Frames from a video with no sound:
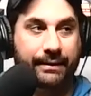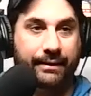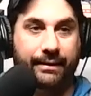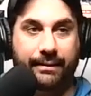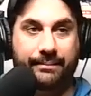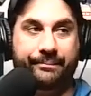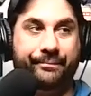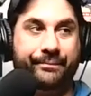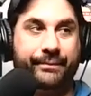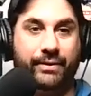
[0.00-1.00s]
on.
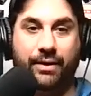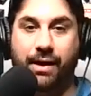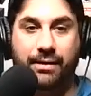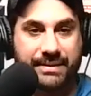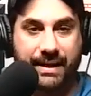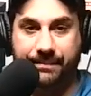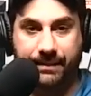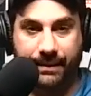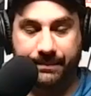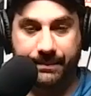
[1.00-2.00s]
They're all taped
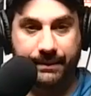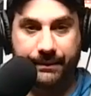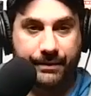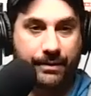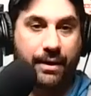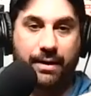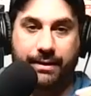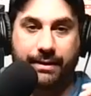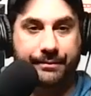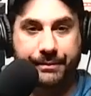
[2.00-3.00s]
up. They're all
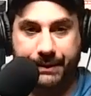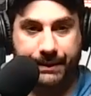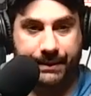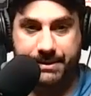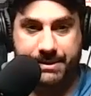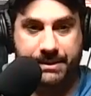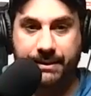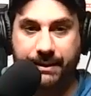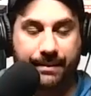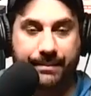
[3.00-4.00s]
covered in ice.
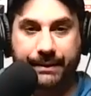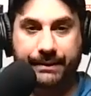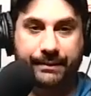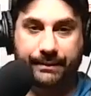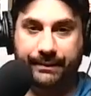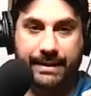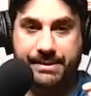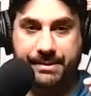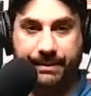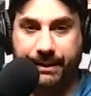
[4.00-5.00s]
I mean, that's
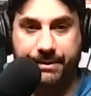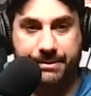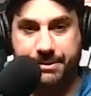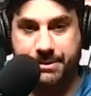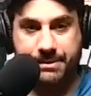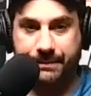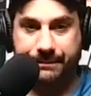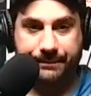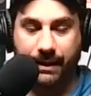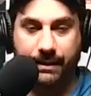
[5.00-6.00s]
a player's,
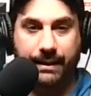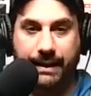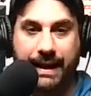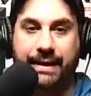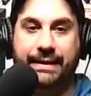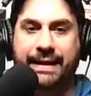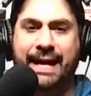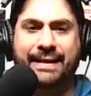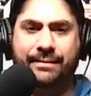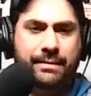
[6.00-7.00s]
an
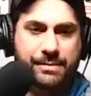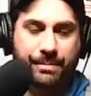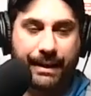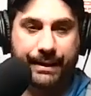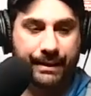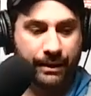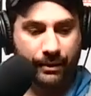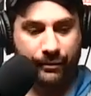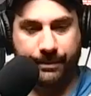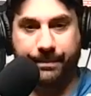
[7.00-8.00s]
athlete's body.
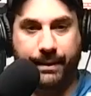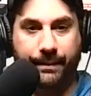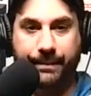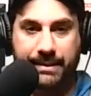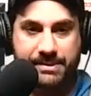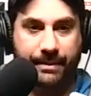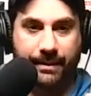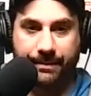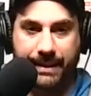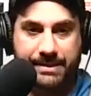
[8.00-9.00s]
Football,
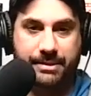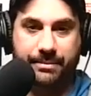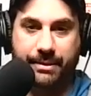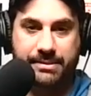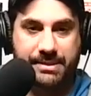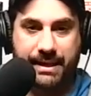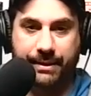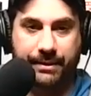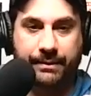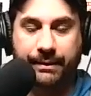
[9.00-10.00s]
baseball, basketball,
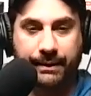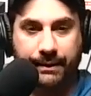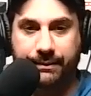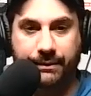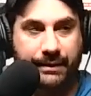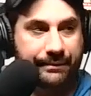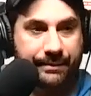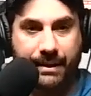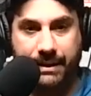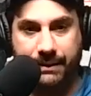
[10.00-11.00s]
soccer. Dude, even
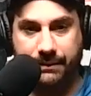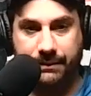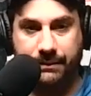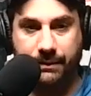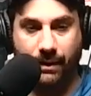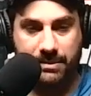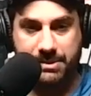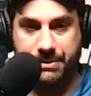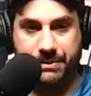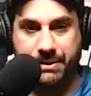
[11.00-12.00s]
my almost
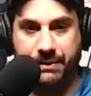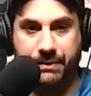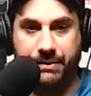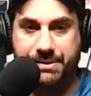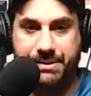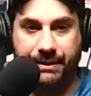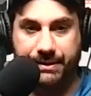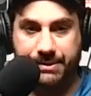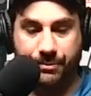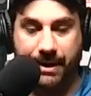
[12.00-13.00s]
13-year-old son
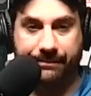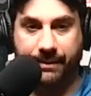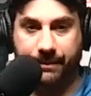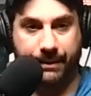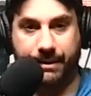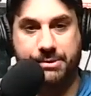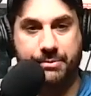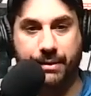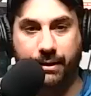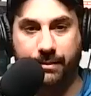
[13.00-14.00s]
is wrapped up in ice when
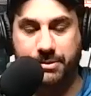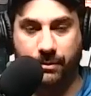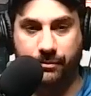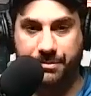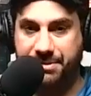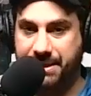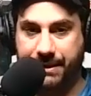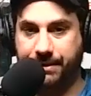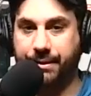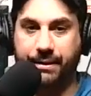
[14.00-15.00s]
he comes home from a
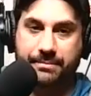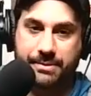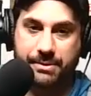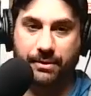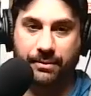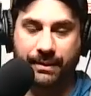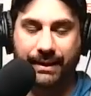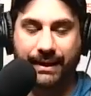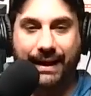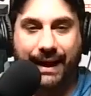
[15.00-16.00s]
soccer game. So
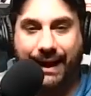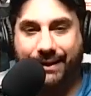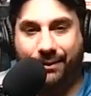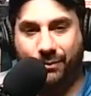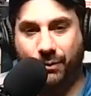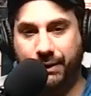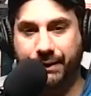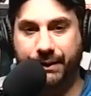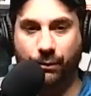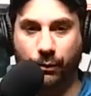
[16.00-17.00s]
I don't
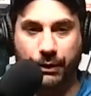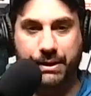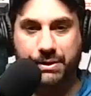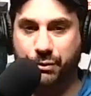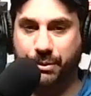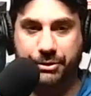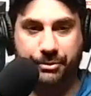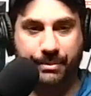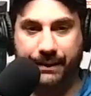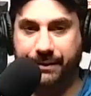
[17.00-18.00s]
really worry too much
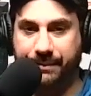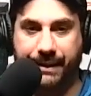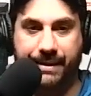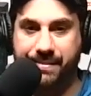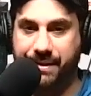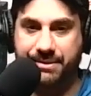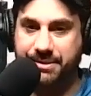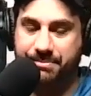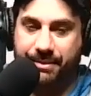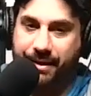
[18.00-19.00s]
about it, man, because his
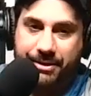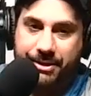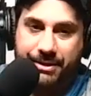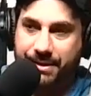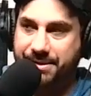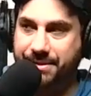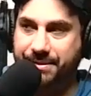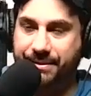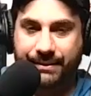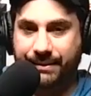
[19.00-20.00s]
production doesn't
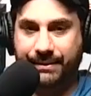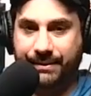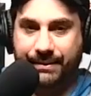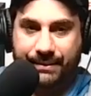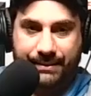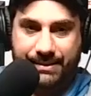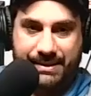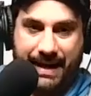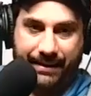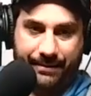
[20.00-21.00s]

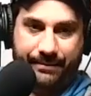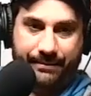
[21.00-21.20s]
stagger.